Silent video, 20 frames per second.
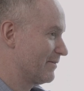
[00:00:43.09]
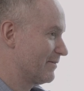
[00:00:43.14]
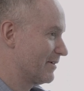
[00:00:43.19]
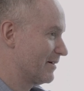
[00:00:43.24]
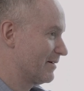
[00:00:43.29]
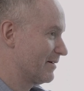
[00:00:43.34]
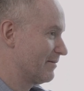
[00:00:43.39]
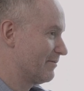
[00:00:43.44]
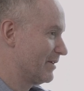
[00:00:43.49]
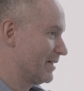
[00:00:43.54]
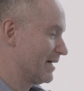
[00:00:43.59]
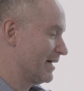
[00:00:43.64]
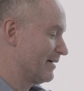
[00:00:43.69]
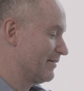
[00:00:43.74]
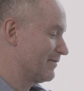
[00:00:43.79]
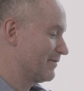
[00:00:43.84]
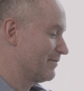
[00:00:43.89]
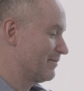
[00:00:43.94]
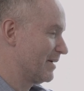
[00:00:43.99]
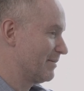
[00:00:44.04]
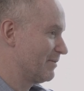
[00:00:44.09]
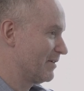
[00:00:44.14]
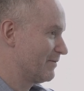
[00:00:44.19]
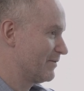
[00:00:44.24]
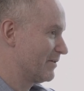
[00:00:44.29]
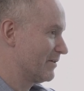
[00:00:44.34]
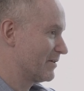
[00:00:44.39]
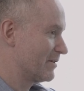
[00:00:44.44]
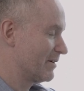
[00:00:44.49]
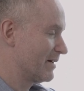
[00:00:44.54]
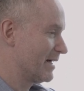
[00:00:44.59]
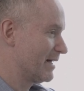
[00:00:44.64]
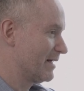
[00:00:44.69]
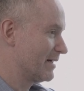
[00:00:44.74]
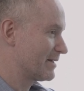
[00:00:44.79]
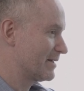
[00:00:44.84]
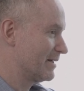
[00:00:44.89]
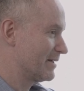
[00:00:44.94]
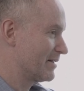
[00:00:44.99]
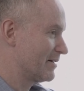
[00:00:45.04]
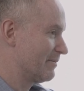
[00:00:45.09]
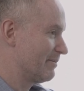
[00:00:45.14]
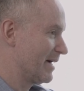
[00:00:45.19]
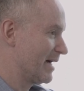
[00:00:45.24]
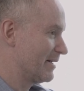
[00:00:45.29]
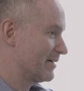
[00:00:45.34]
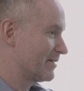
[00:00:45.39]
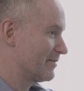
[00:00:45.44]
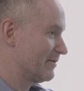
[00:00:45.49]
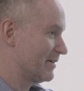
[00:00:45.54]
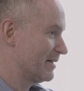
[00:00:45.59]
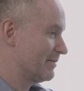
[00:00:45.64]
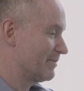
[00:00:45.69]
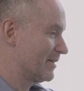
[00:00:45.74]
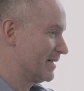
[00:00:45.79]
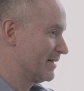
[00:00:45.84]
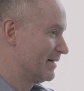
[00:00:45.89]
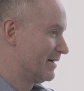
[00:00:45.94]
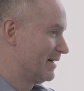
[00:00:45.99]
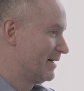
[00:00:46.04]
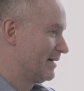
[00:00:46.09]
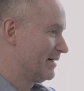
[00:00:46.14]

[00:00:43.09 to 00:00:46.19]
or it will have maybe a few other galaxies that are bound to it, but